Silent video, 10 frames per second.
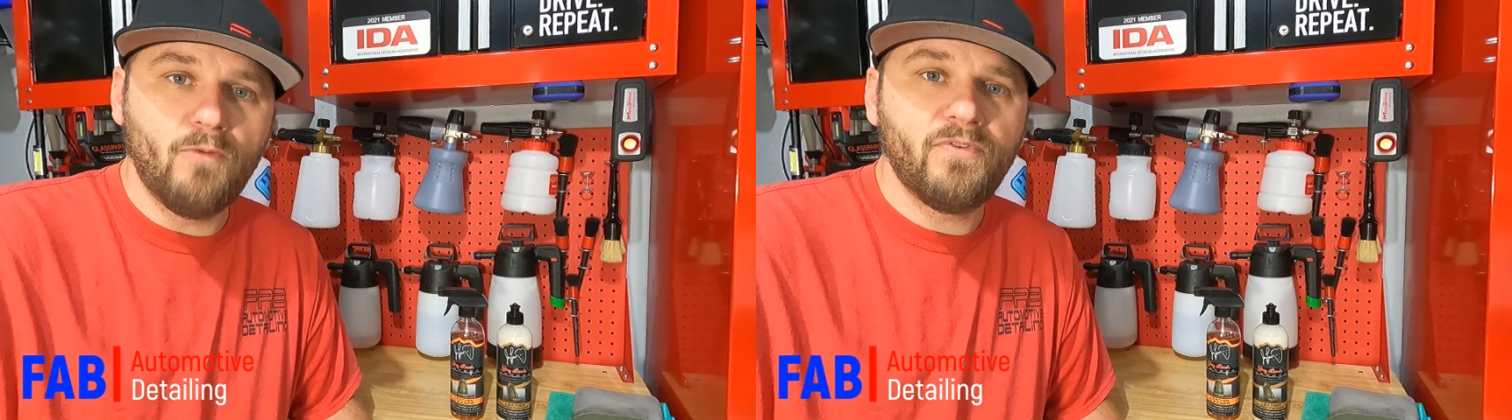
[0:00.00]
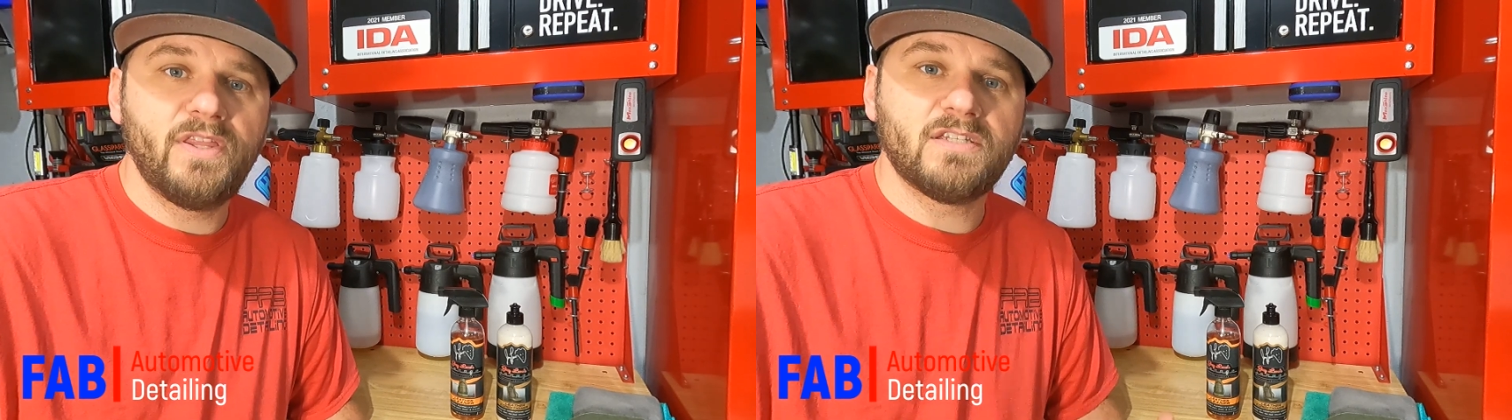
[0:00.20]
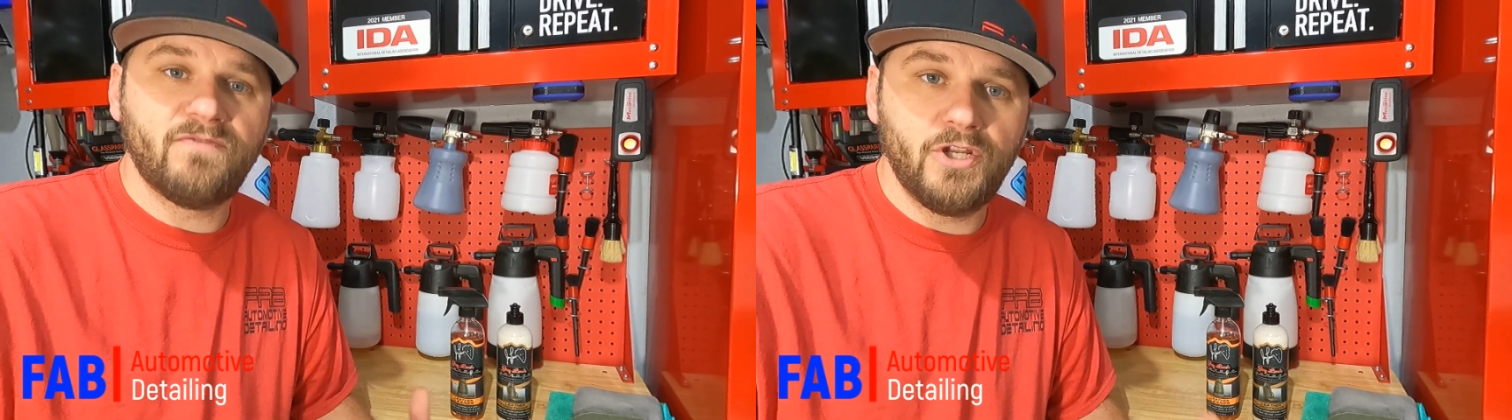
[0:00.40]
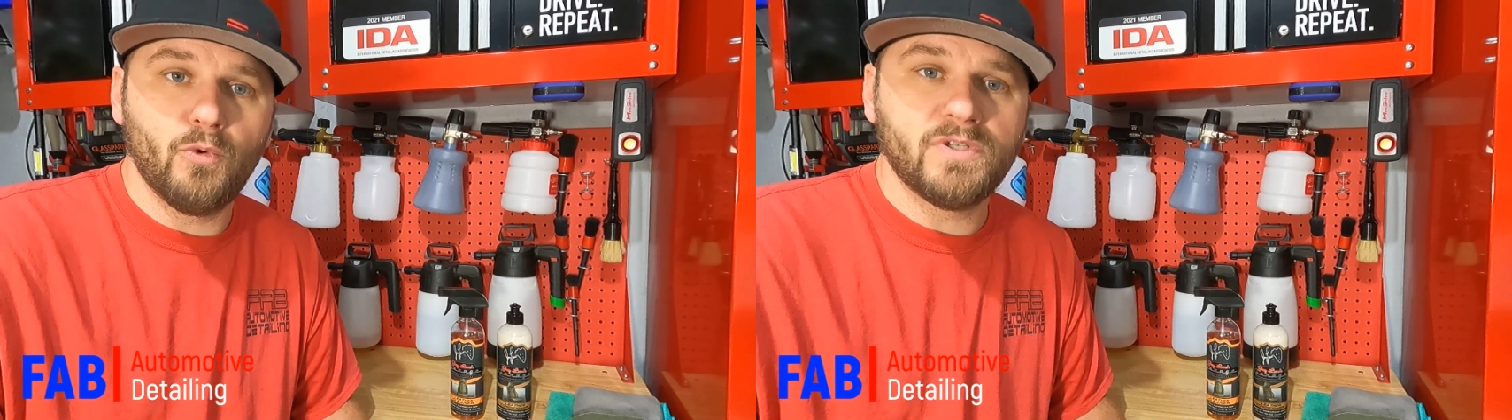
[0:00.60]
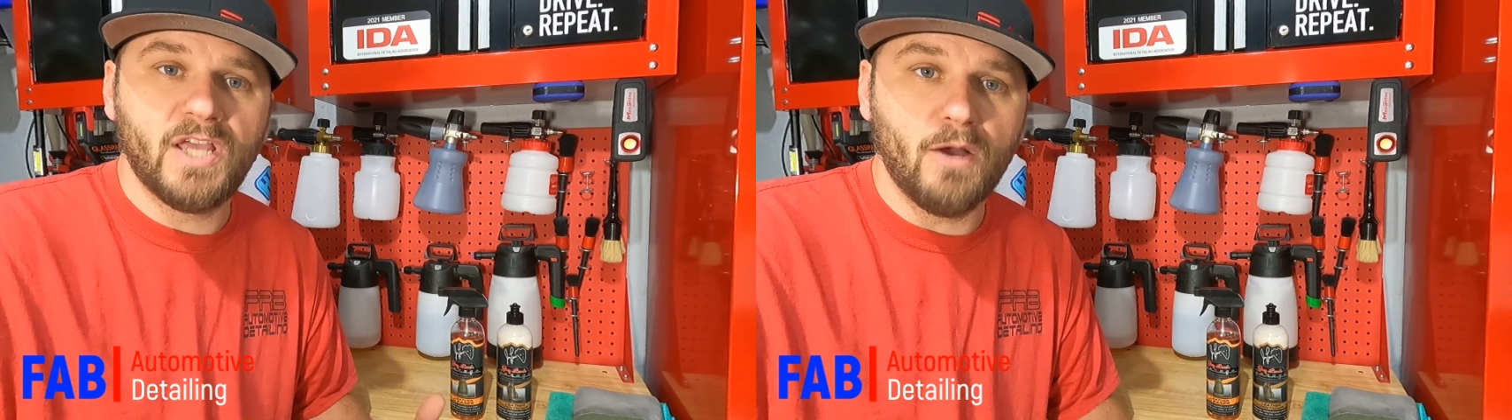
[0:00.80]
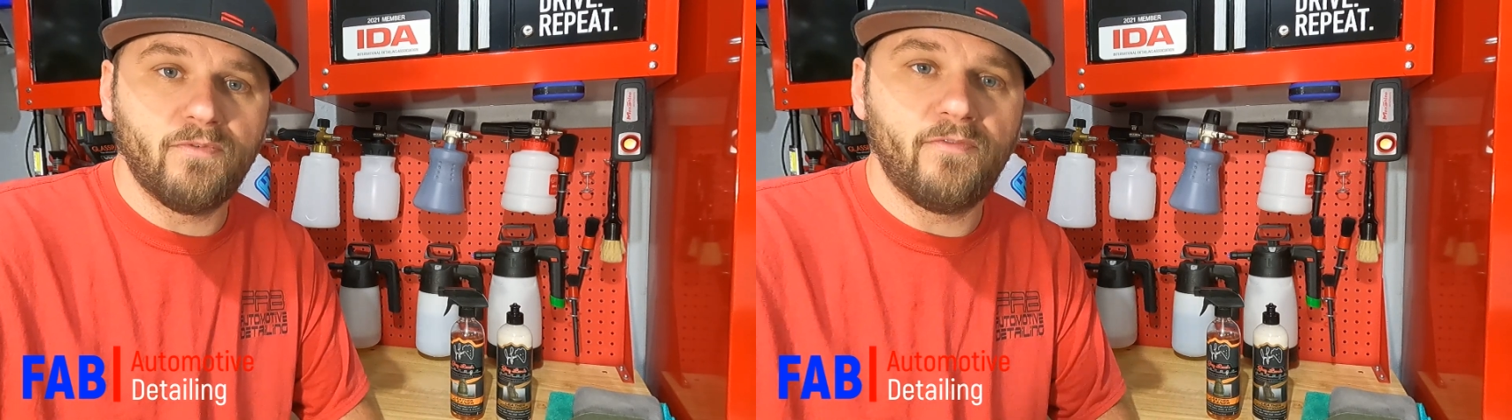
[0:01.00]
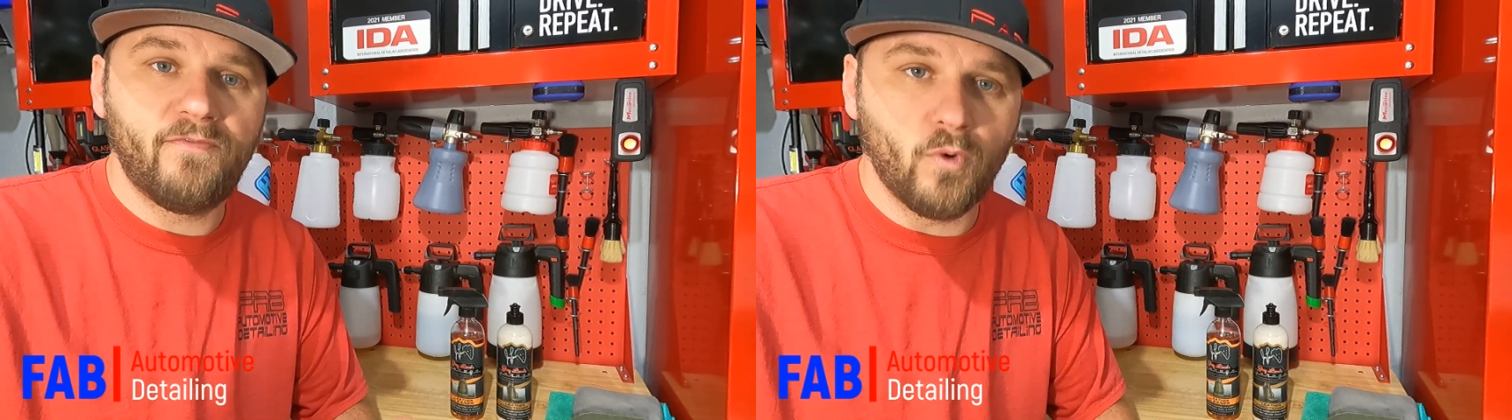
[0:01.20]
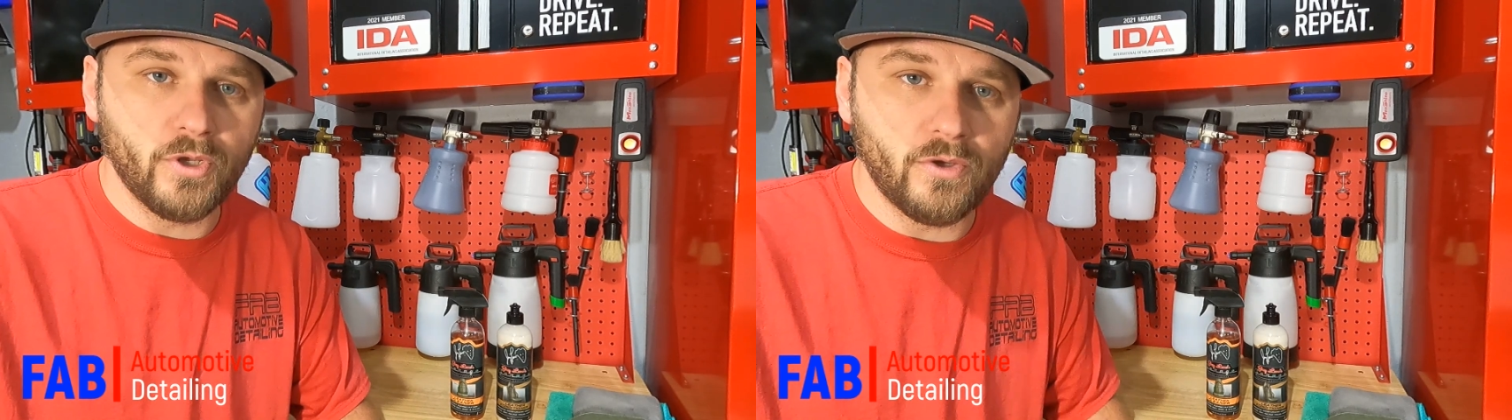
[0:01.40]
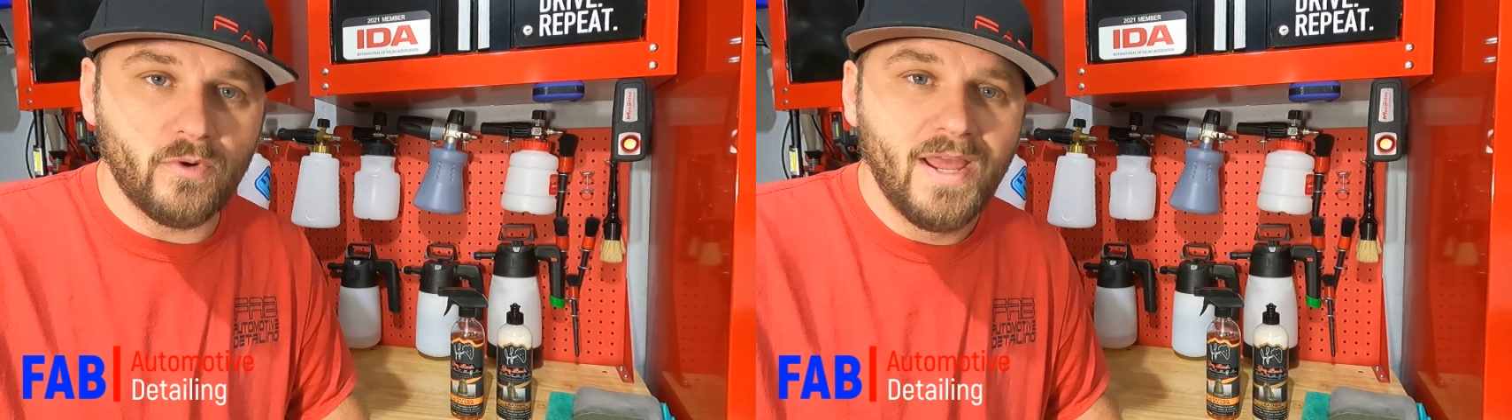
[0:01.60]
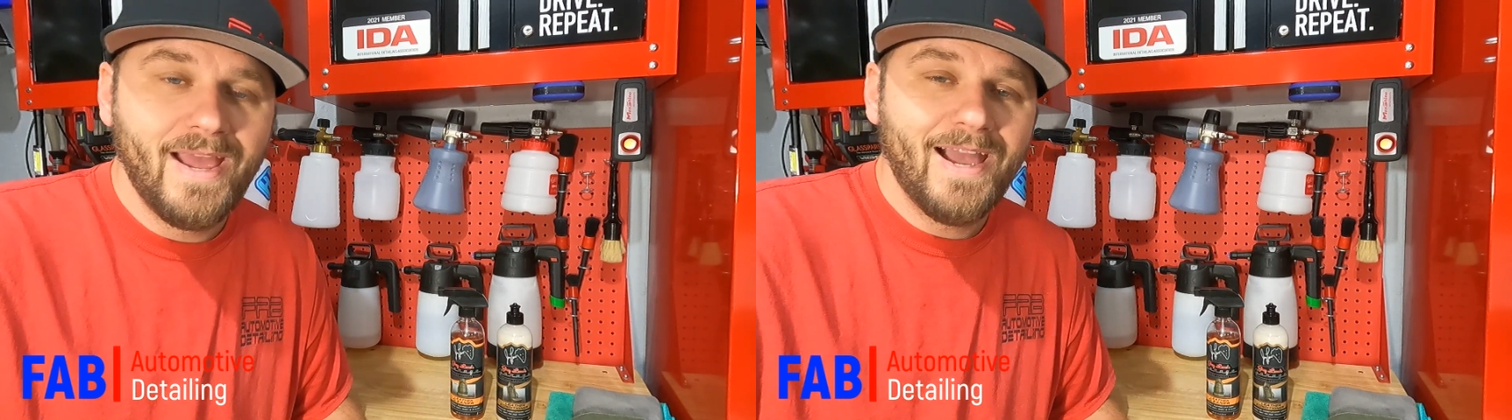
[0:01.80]
And hopefully this video was helpful for
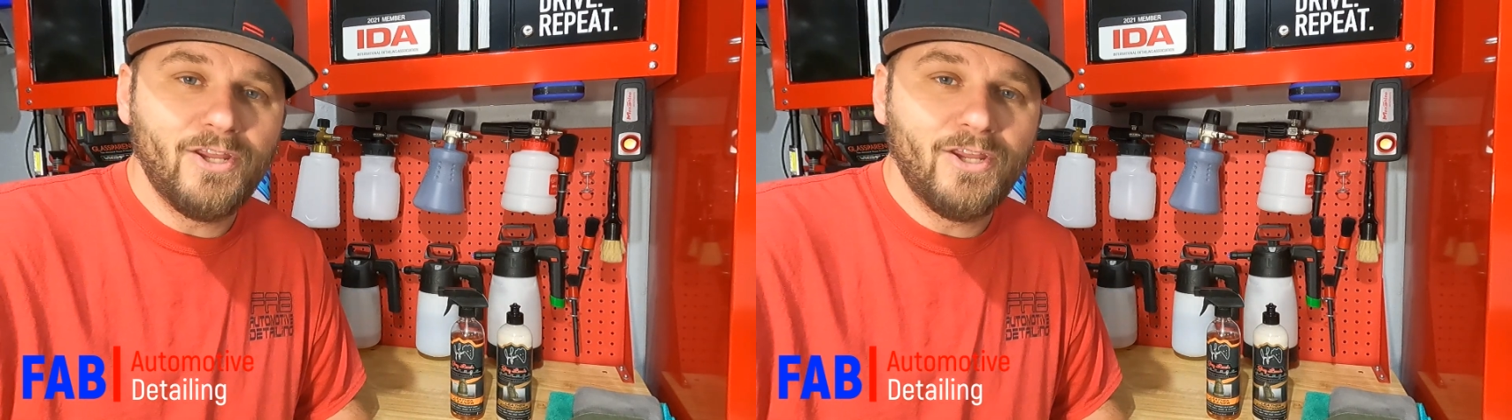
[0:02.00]
you.